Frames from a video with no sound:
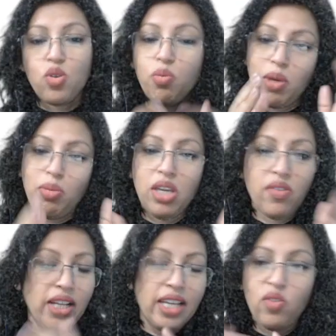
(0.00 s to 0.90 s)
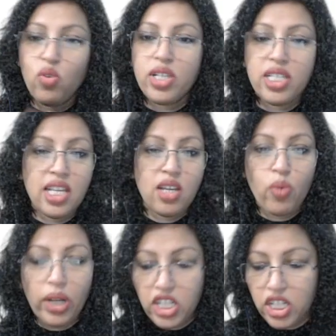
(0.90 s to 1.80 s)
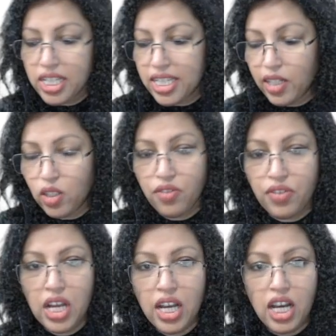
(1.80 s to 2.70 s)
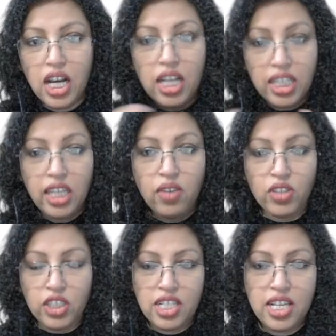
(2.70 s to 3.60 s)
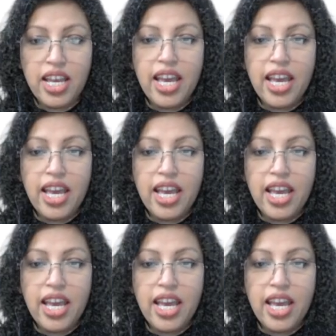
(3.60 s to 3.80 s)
So maybe he will give you a sequential set of keywords.